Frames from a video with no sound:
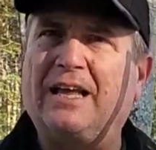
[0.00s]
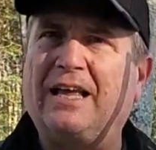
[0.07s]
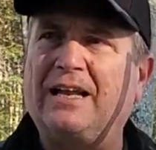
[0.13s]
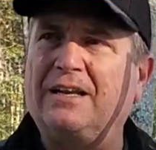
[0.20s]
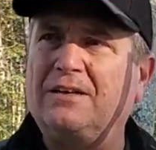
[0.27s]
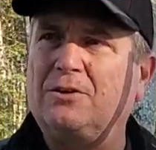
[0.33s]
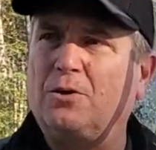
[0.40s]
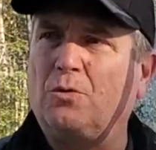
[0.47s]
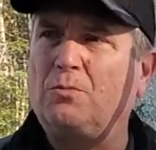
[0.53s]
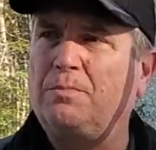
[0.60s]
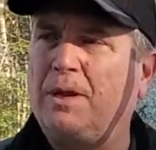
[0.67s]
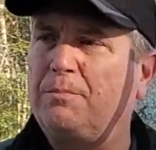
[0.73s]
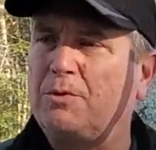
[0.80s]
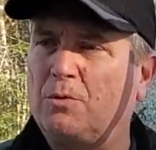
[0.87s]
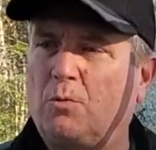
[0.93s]
and told
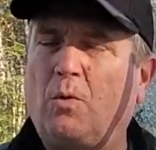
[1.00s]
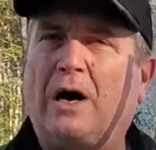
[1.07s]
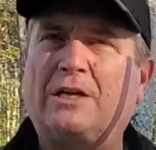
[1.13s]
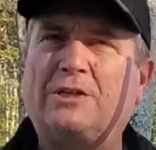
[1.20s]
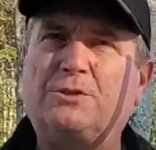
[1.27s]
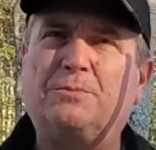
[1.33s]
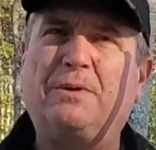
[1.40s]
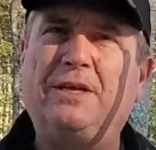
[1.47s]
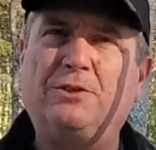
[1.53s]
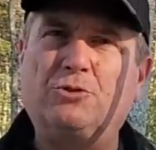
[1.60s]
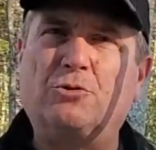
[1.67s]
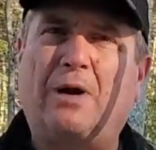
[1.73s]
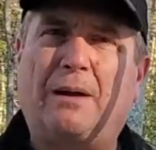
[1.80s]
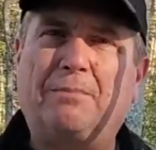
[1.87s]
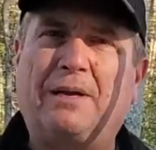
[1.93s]
people to watch me
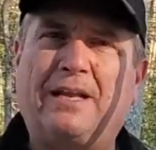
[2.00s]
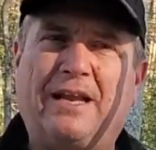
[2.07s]
dropping